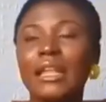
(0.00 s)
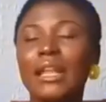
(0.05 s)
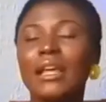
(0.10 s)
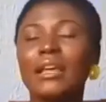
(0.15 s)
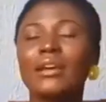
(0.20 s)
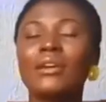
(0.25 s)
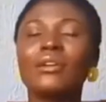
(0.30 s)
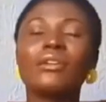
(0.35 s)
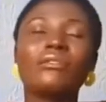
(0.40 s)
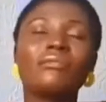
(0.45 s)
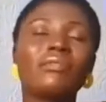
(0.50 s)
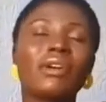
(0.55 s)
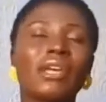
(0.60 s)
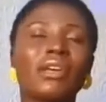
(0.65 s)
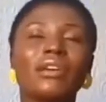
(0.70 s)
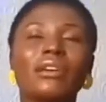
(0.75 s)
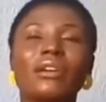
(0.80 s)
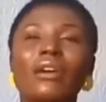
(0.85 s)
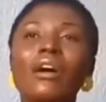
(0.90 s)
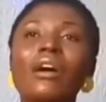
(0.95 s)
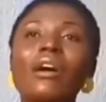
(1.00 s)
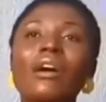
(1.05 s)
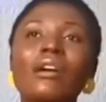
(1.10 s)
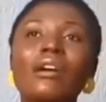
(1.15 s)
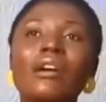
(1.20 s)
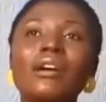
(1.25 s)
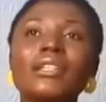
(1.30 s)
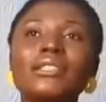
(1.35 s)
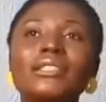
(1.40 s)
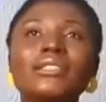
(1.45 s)
Oh my
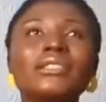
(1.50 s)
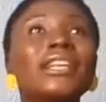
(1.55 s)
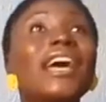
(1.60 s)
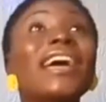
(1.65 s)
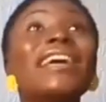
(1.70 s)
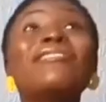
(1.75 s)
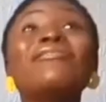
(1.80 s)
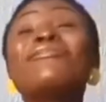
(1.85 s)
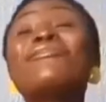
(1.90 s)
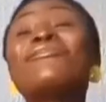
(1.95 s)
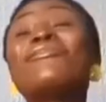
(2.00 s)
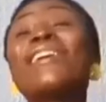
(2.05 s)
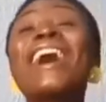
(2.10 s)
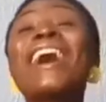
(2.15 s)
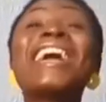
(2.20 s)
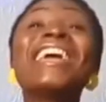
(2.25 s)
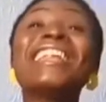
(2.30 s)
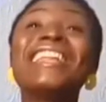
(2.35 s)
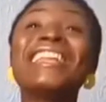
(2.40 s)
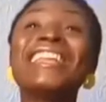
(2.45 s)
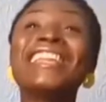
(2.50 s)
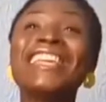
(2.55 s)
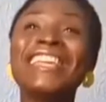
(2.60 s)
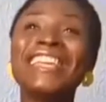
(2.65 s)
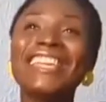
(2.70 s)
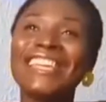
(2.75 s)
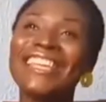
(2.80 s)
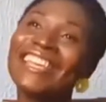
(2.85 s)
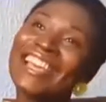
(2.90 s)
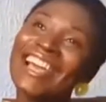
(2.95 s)
God. Then
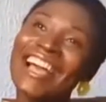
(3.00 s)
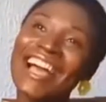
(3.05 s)
finally,